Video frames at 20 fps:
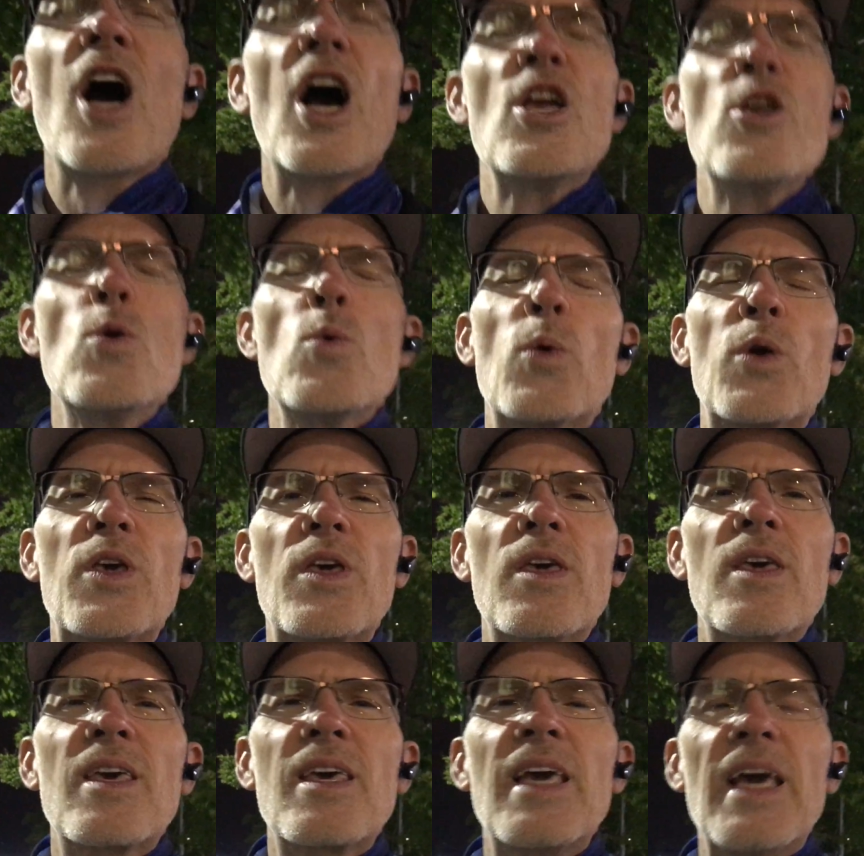Are you
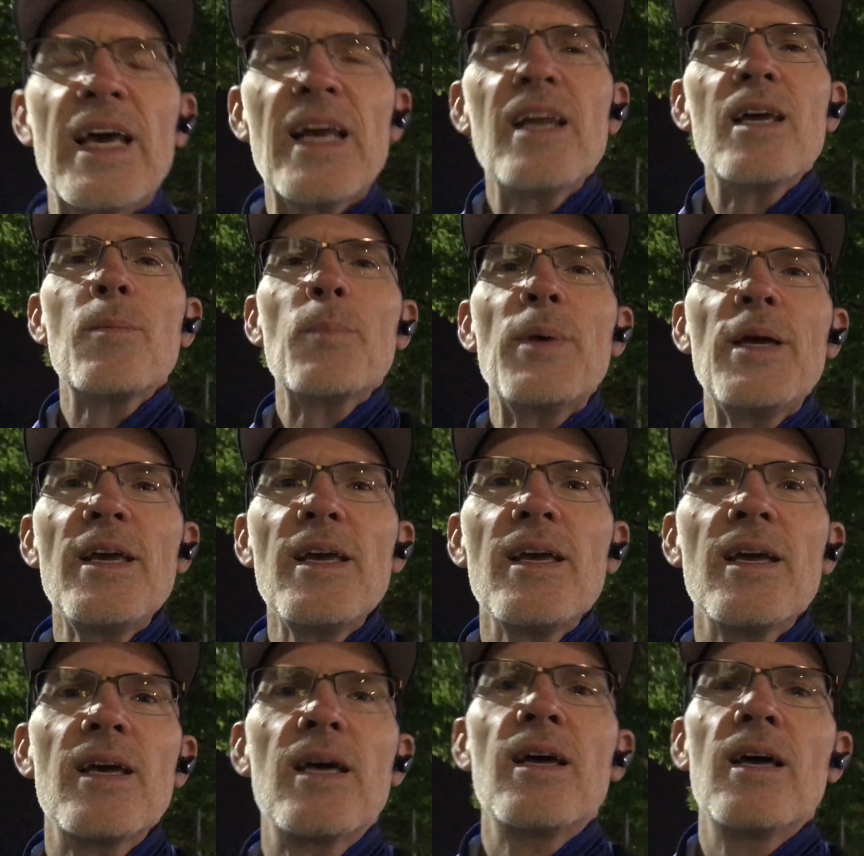kidding
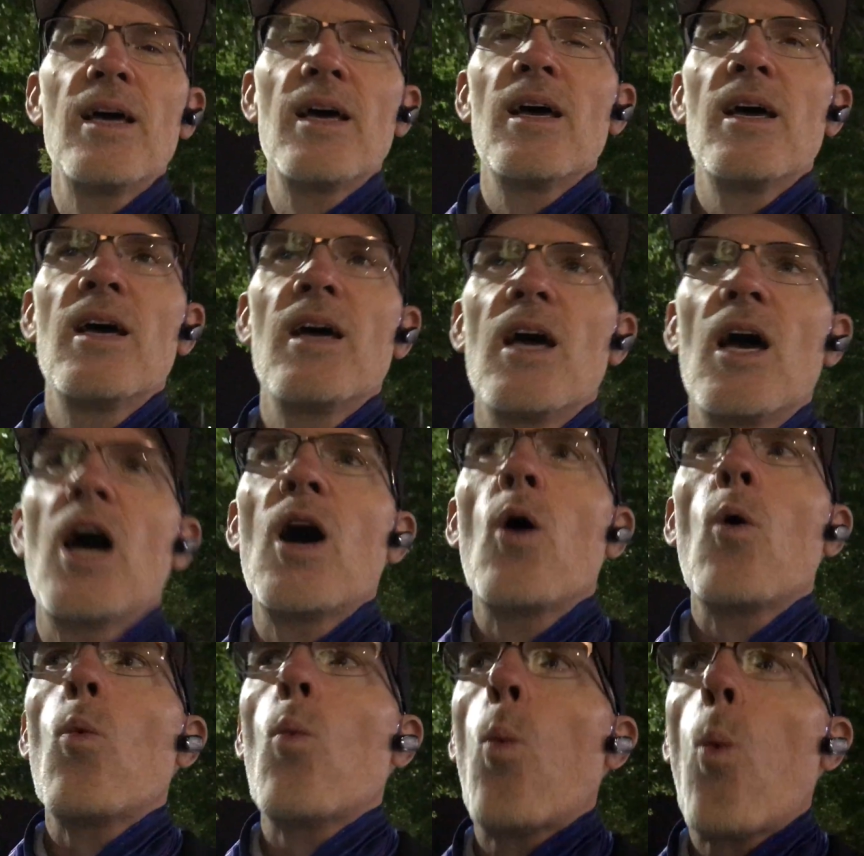me?
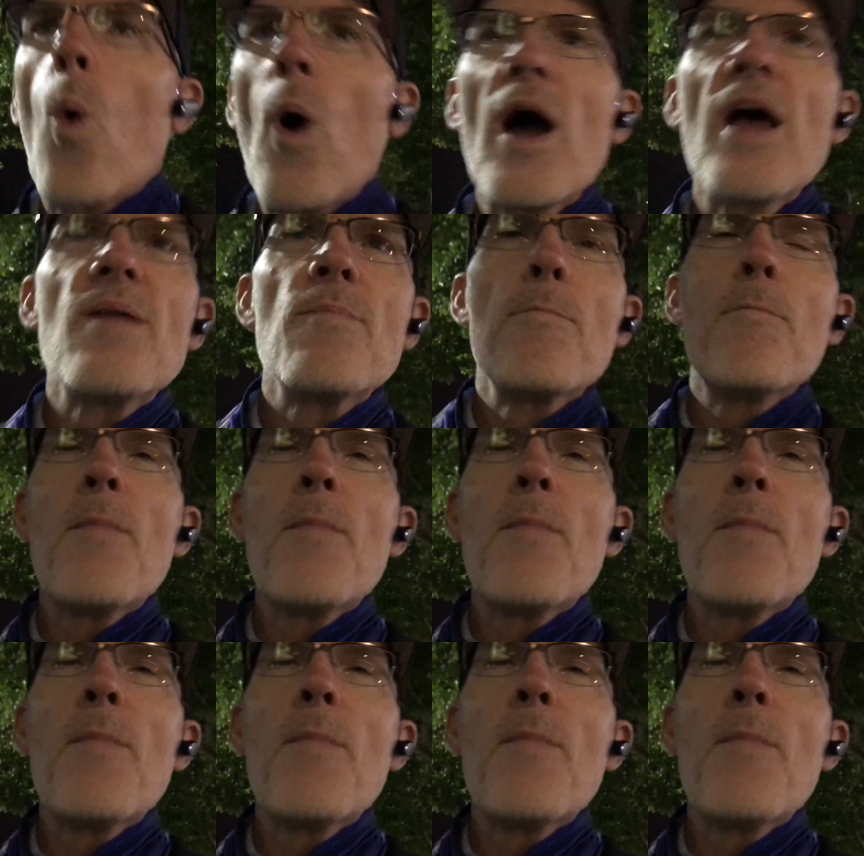What